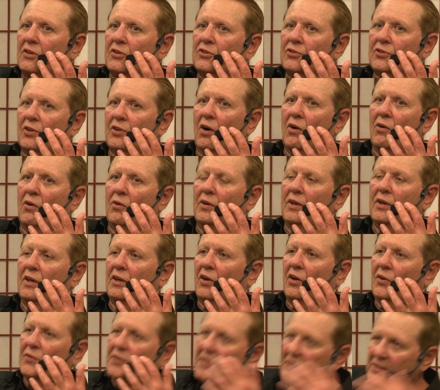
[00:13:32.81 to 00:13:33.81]
So,
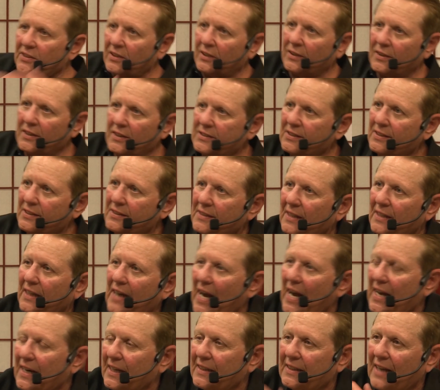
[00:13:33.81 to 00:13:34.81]
this is the
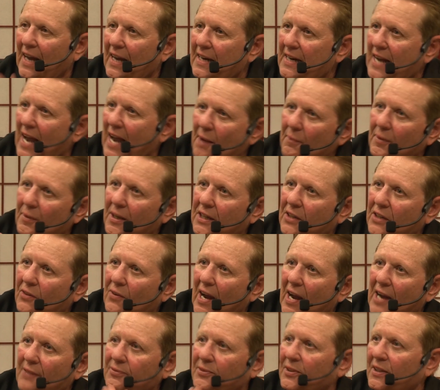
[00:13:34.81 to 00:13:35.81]
kind of dynamic you
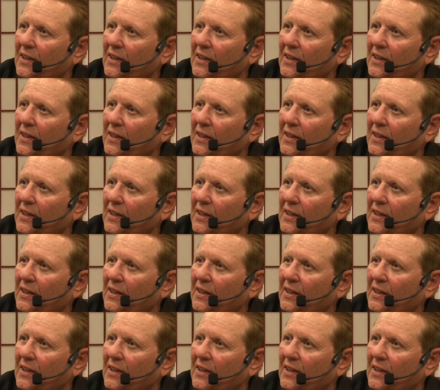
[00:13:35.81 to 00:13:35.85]
have